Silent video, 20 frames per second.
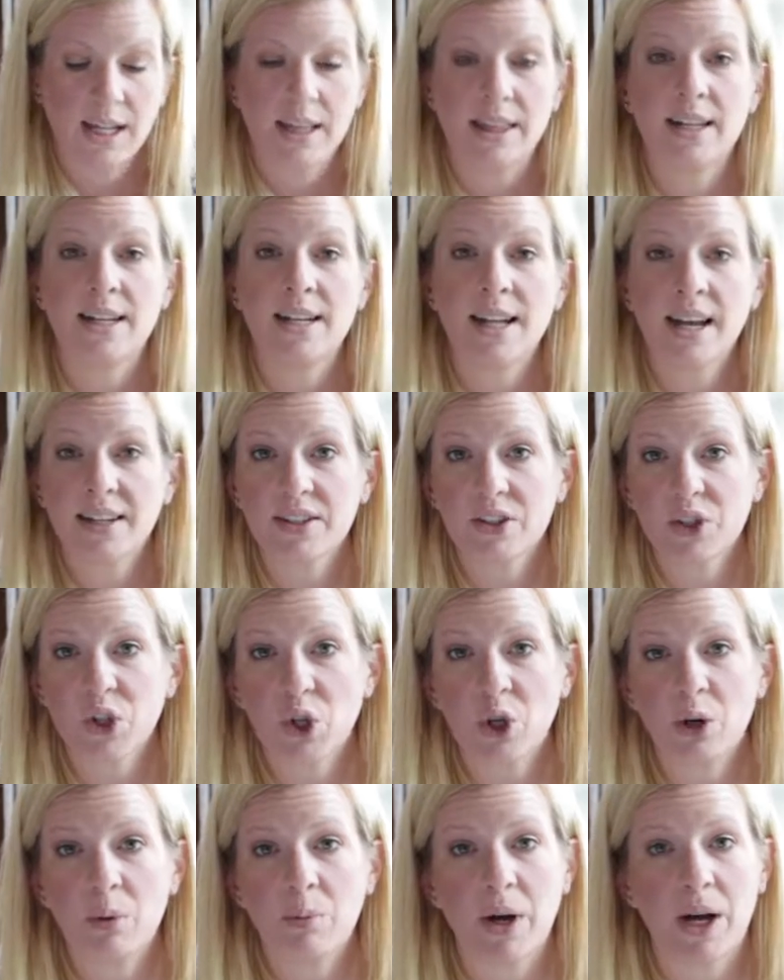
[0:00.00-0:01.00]
The next
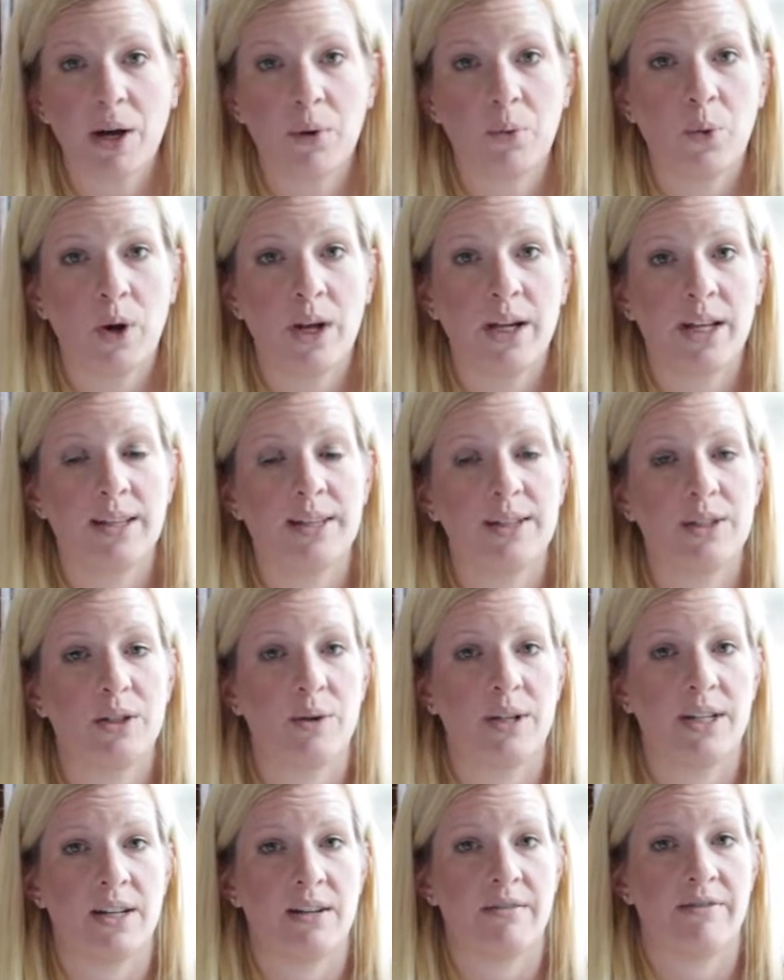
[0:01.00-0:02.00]
term I want us
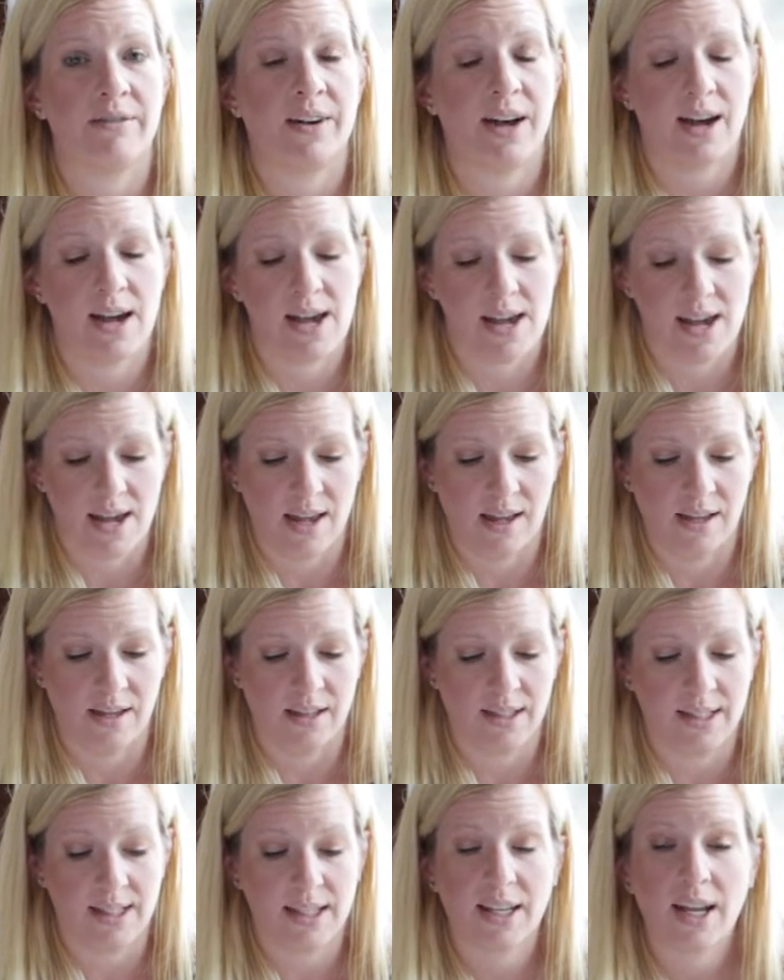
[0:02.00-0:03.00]
to identify
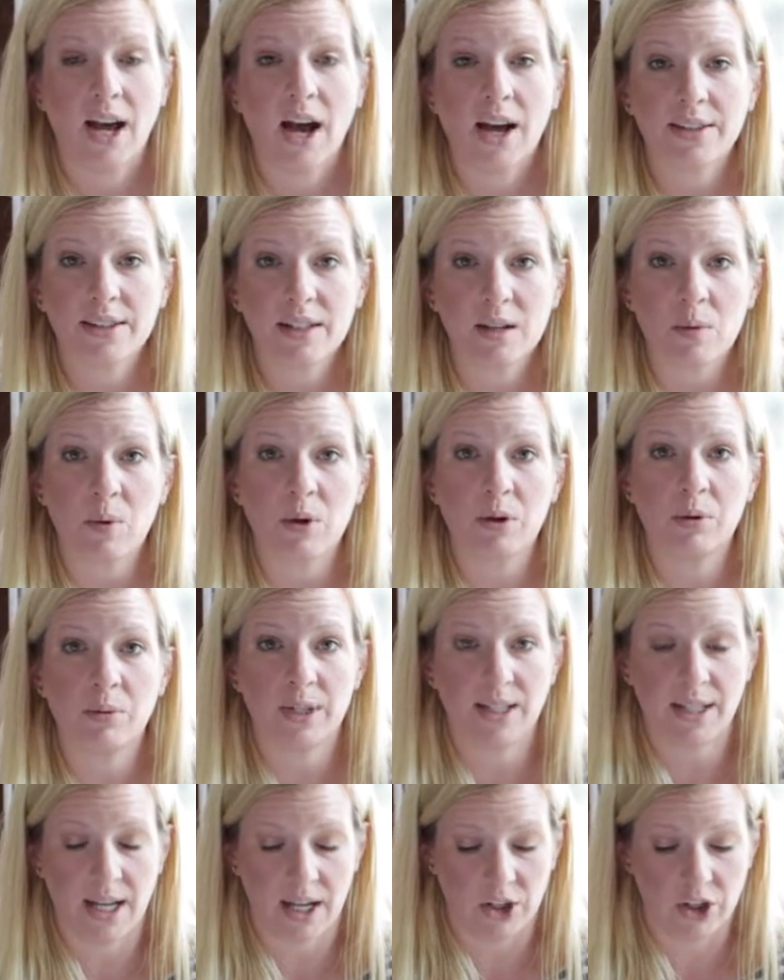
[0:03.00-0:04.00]
is customer
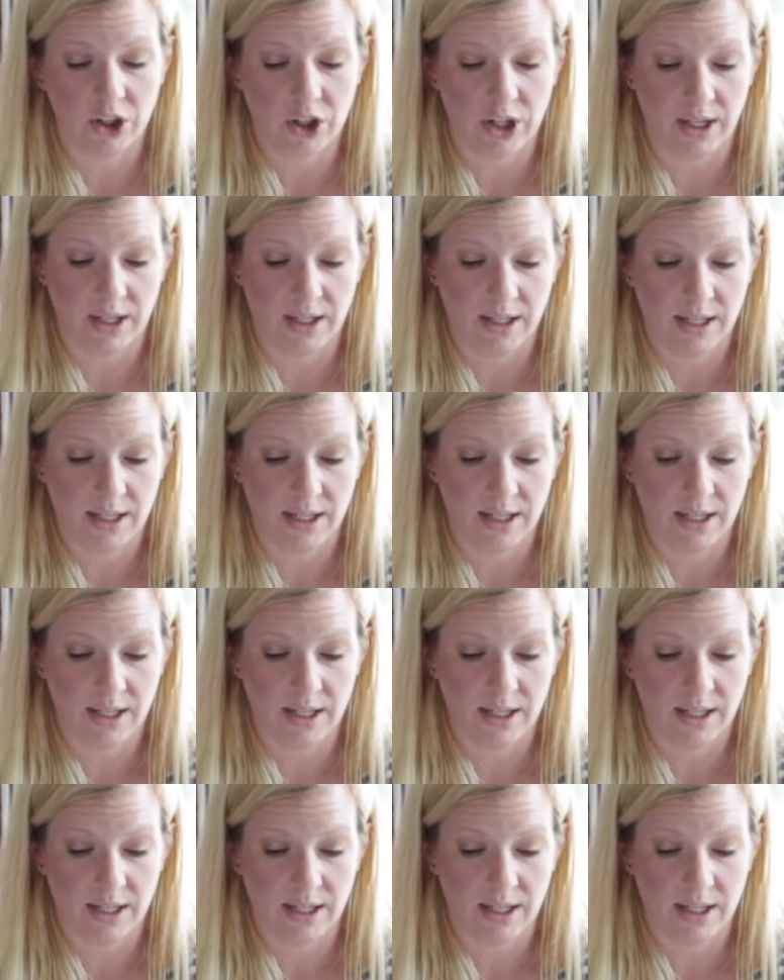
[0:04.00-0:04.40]
retention.